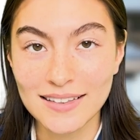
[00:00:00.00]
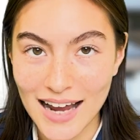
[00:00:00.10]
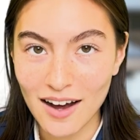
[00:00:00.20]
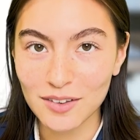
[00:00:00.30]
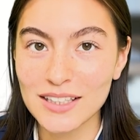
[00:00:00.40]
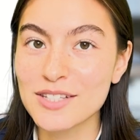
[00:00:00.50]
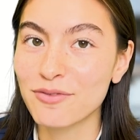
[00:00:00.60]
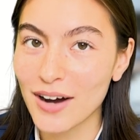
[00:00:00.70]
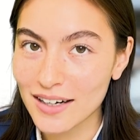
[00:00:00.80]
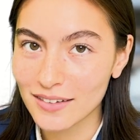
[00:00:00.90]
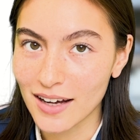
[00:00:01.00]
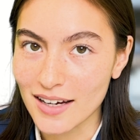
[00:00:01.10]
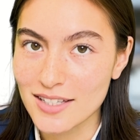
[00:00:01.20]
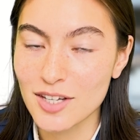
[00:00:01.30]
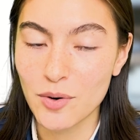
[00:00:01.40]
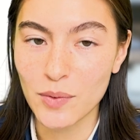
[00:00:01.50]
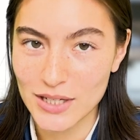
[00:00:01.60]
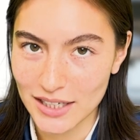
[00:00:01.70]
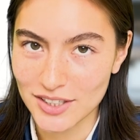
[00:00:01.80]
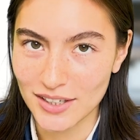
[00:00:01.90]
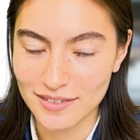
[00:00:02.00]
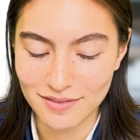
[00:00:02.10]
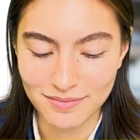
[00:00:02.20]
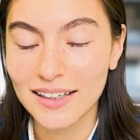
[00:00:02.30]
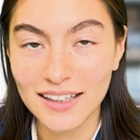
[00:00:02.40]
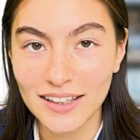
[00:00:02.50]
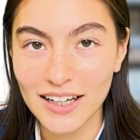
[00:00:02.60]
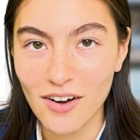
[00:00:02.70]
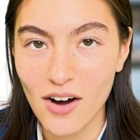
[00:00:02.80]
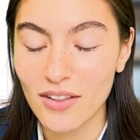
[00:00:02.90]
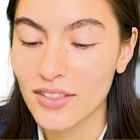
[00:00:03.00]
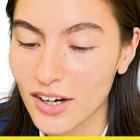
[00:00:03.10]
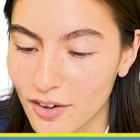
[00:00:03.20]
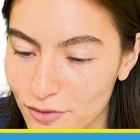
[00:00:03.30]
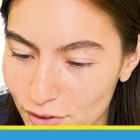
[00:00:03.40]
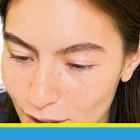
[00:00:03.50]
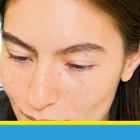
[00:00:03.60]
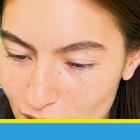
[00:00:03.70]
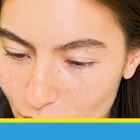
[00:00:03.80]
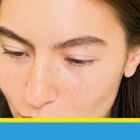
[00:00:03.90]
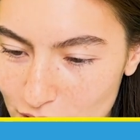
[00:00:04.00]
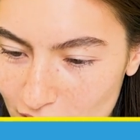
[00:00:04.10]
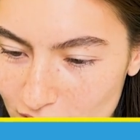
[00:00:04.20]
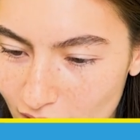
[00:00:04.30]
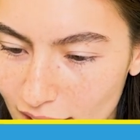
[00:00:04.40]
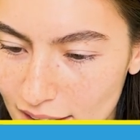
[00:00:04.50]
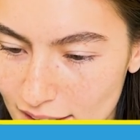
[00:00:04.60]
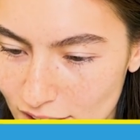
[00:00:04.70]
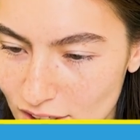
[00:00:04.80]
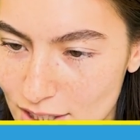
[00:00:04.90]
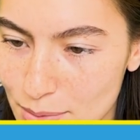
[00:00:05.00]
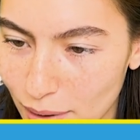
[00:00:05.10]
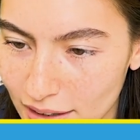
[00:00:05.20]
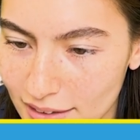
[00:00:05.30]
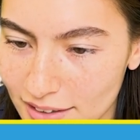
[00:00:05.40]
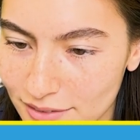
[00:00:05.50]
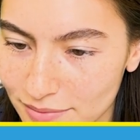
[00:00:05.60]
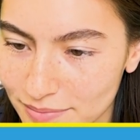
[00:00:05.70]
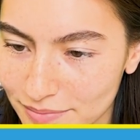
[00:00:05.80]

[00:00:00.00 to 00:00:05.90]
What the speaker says: Now let's finalize the quotation. Click on the Confirm the Quotation Conditions button.